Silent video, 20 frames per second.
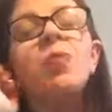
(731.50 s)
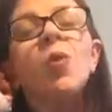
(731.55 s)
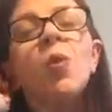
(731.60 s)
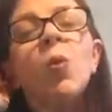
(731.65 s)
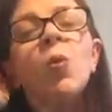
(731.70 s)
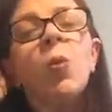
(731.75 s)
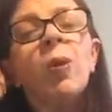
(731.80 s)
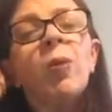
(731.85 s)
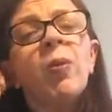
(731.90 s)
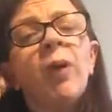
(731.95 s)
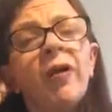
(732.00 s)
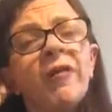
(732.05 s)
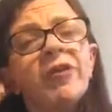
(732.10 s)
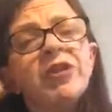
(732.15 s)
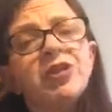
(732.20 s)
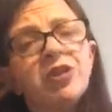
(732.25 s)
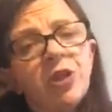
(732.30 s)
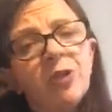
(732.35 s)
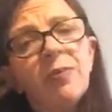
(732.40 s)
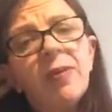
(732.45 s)
worry
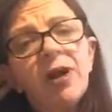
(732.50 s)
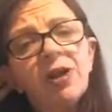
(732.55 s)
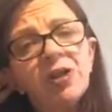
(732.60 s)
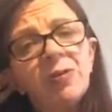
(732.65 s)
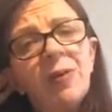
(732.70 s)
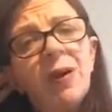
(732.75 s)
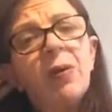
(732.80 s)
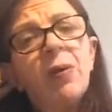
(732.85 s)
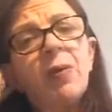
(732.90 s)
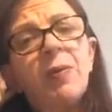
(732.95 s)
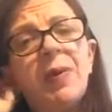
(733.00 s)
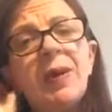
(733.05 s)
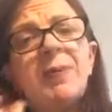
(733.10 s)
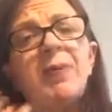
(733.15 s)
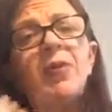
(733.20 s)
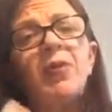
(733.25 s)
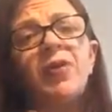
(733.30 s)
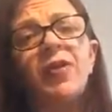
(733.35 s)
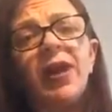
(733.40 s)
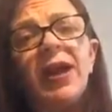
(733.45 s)
too much about what
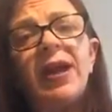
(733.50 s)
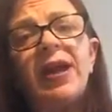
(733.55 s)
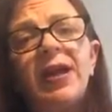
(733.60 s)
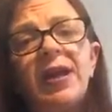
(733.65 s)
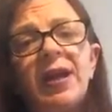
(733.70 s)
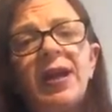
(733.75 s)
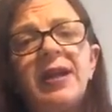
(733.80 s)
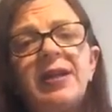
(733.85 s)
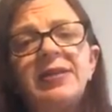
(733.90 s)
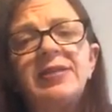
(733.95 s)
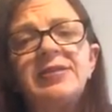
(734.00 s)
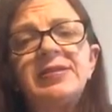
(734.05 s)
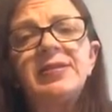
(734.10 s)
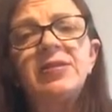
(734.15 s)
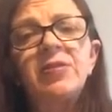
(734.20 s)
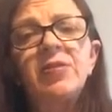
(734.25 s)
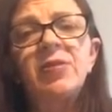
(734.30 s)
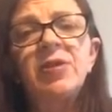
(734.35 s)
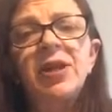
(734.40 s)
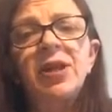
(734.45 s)
people think, and,
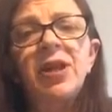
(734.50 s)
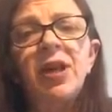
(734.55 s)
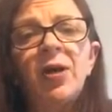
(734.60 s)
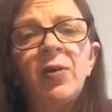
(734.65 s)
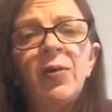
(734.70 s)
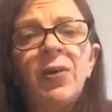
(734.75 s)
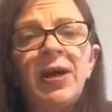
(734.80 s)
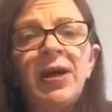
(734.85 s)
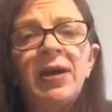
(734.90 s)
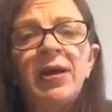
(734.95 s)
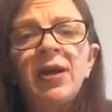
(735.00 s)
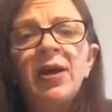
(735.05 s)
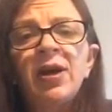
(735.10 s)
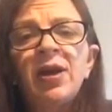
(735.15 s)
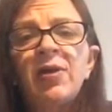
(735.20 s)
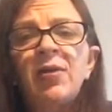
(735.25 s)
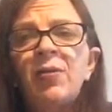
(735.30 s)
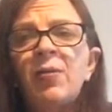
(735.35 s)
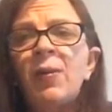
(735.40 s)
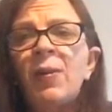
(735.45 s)
you know, we
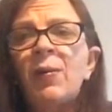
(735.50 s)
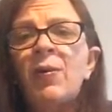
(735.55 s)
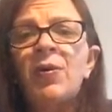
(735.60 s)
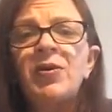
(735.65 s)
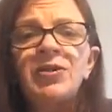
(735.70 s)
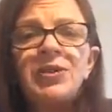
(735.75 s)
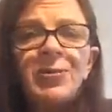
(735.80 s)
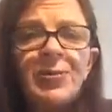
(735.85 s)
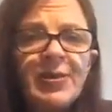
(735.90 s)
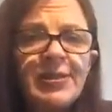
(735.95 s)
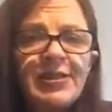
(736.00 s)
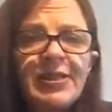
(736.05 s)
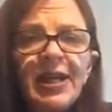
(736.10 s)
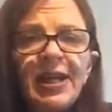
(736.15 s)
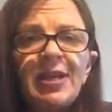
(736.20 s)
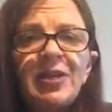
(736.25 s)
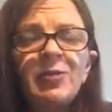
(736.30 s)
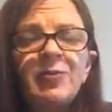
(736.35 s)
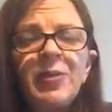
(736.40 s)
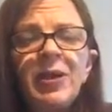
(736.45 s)
want to be
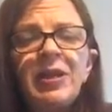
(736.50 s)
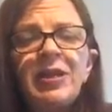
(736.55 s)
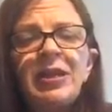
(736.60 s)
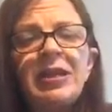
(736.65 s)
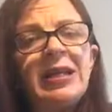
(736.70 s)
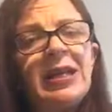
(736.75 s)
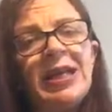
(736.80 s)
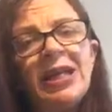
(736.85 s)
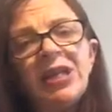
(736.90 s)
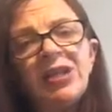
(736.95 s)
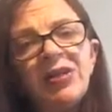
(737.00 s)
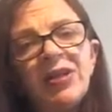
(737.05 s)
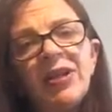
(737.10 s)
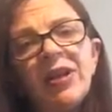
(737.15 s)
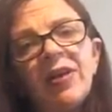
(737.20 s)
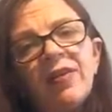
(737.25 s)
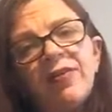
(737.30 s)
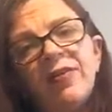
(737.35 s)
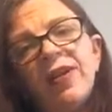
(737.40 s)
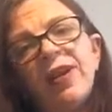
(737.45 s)
seen as being the leader in
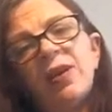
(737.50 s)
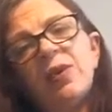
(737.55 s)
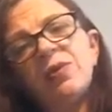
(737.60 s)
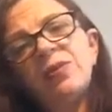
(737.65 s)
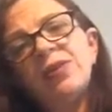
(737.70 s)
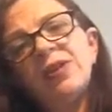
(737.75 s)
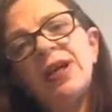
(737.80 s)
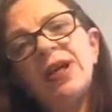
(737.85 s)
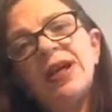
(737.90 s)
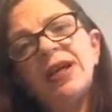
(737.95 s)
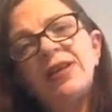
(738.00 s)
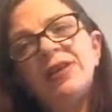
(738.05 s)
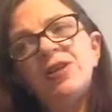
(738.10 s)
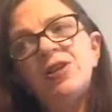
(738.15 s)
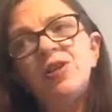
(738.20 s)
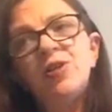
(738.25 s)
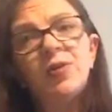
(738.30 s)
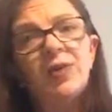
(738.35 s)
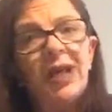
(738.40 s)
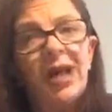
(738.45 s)
our field. And
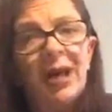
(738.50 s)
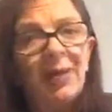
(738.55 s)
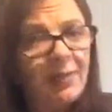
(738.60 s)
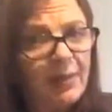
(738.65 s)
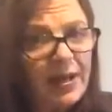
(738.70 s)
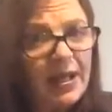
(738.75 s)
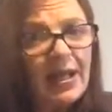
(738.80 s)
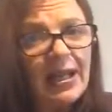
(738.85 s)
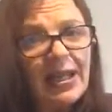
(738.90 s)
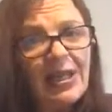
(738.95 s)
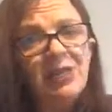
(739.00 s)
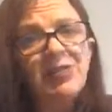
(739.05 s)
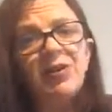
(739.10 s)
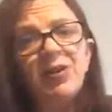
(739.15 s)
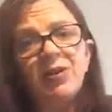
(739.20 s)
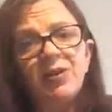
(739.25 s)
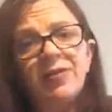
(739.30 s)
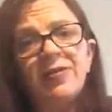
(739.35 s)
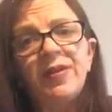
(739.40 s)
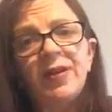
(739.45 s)
you can be a leader in
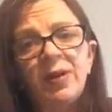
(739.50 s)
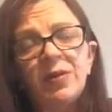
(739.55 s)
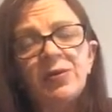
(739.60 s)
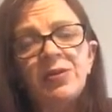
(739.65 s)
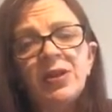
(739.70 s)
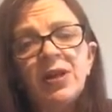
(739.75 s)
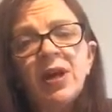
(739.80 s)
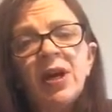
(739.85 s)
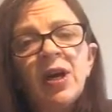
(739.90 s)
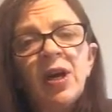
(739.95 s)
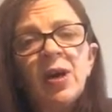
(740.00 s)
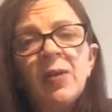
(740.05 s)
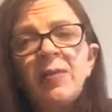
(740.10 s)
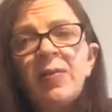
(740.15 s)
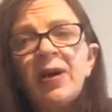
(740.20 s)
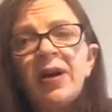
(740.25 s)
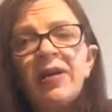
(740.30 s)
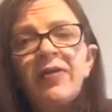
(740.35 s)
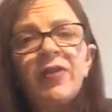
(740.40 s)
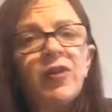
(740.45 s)
your field,
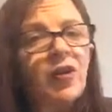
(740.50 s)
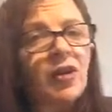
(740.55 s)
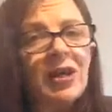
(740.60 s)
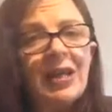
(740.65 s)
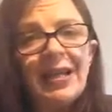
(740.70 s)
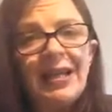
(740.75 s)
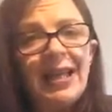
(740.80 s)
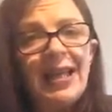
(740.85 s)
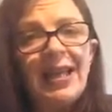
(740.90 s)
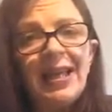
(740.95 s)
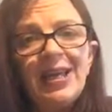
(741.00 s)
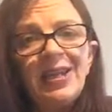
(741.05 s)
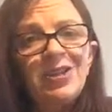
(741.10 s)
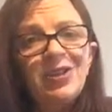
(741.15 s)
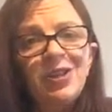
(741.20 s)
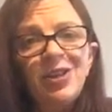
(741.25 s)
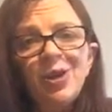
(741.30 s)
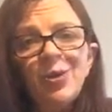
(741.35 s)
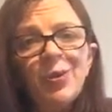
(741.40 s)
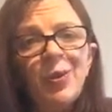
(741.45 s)
but if you're going to lead,
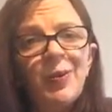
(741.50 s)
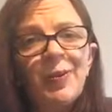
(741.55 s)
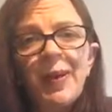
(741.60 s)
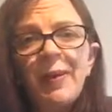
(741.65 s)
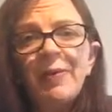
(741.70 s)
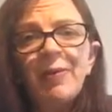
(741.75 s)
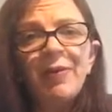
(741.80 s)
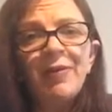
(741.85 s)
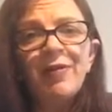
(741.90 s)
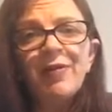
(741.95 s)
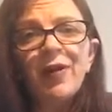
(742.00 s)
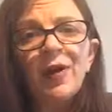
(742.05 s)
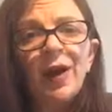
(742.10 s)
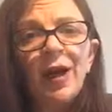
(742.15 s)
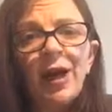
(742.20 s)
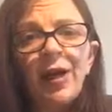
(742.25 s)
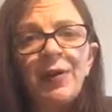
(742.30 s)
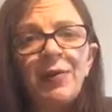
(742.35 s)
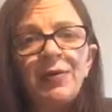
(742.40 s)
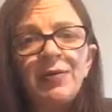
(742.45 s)
you want people that
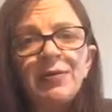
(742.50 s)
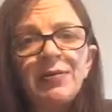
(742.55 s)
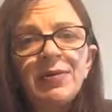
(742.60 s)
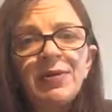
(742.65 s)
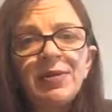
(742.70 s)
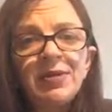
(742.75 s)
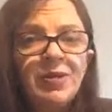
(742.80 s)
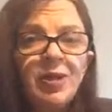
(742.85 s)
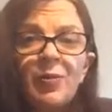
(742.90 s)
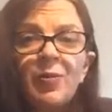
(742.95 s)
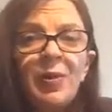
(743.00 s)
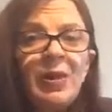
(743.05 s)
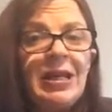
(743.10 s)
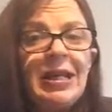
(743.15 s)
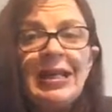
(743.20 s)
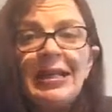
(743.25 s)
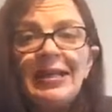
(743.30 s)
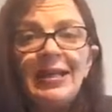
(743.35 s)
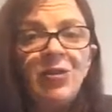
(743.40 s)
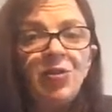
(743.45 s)
follow. There's no point
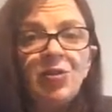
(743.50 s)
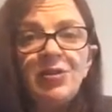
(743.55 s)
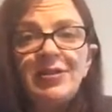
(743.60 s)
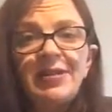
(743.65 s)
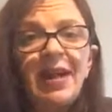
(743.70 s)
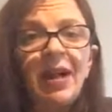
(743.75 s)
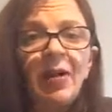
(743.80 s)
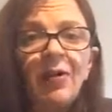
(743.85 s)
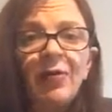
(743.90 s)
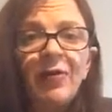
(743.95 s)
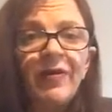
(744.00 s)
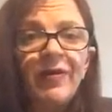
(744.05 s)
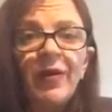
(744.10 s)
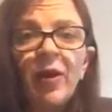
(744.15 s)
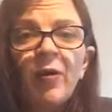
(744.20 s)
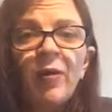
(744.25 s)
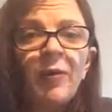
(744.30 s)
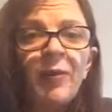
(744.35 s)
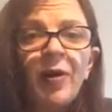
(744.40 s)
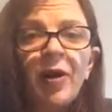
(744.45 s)
leading yourself with
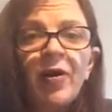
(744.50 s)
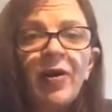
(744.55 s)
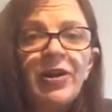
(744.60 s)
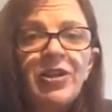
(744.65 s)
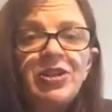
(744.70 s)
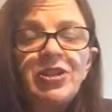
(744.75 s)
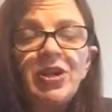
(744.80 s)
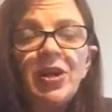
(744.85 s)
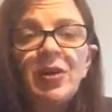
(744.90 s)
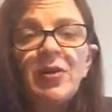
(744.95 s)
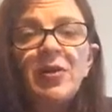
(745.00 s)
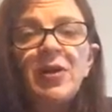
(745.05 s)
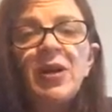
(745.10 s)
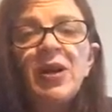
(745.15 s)
no one behind you.